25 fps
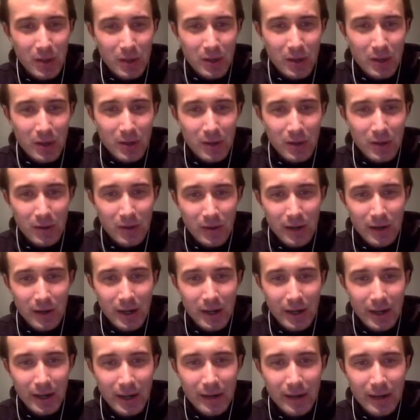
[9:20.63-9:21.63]

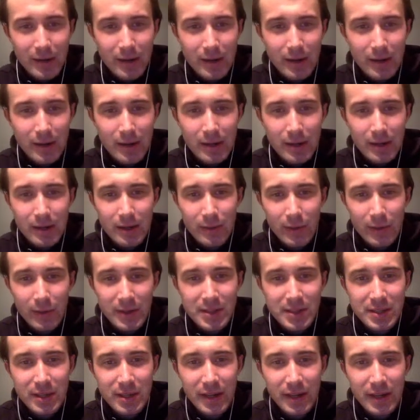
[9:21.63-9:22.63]
Alrighty.
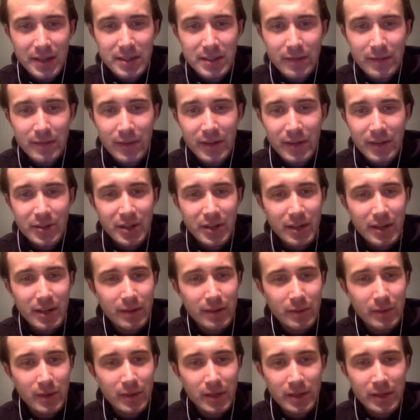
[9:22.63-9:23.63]
When's the next adventure?
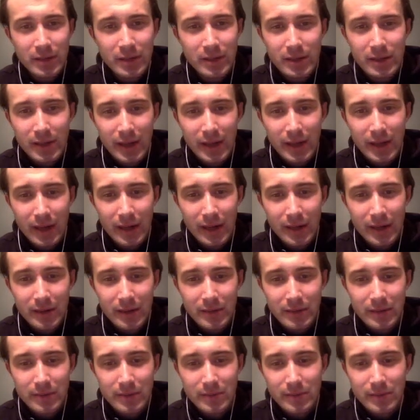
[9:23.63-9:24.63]
Well,
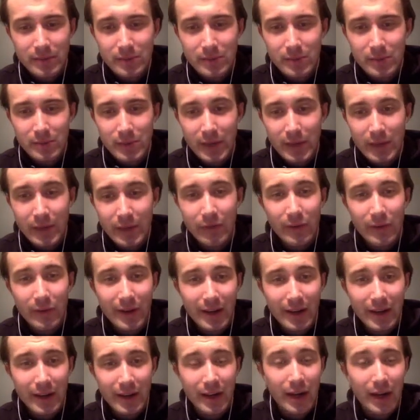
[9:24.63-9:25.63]
again, whenever I
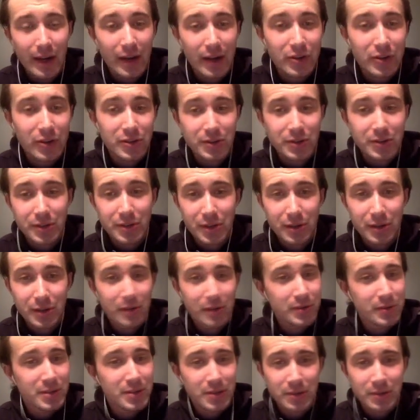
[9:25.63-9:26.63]
can actually
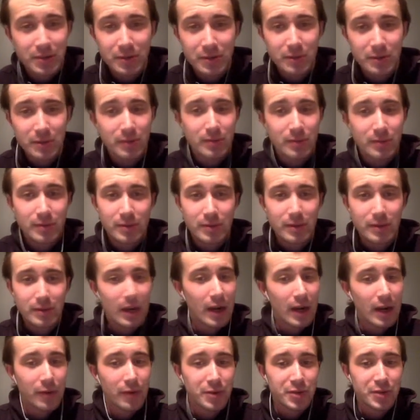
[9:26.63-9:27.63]
go. Still,
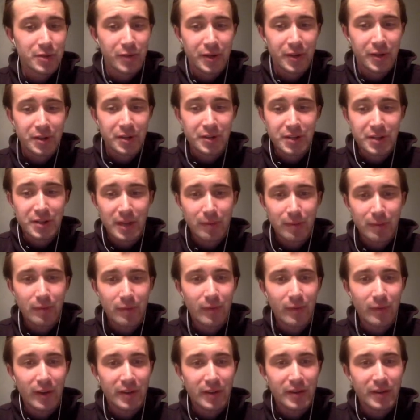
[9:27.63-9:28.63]
restrictions are
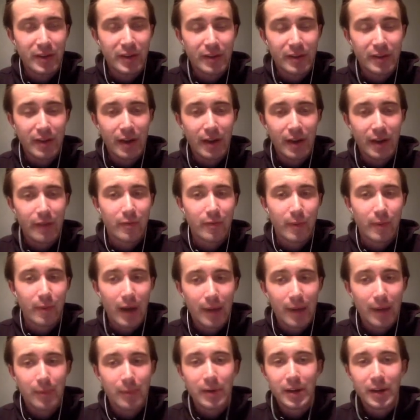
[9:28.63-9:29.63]
preventing that from
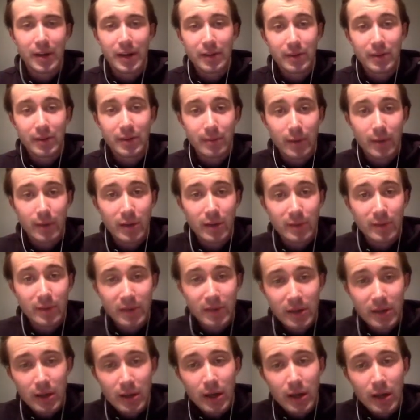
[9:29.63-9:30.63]
happening at the
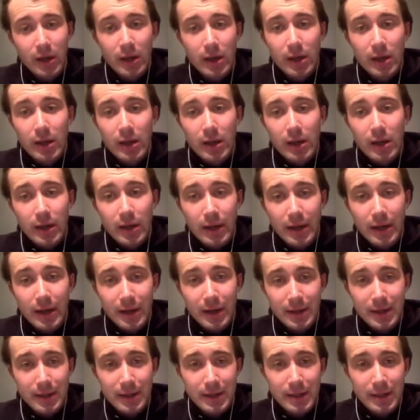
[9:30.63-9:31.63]
moment.
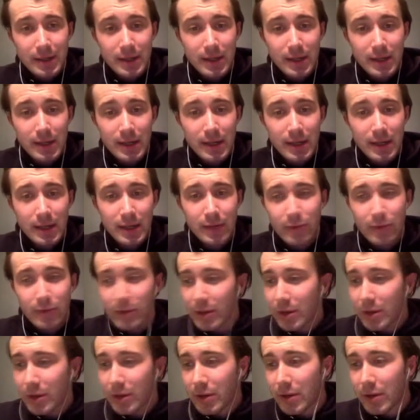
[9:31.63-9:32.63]
Can't
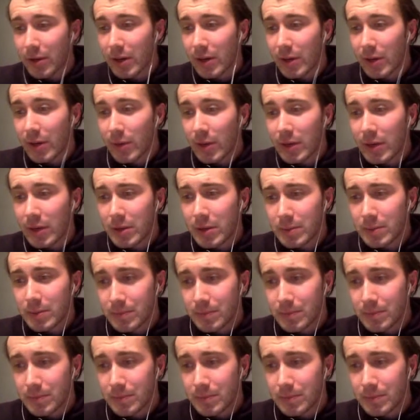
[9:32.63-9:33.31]
really go anywhere.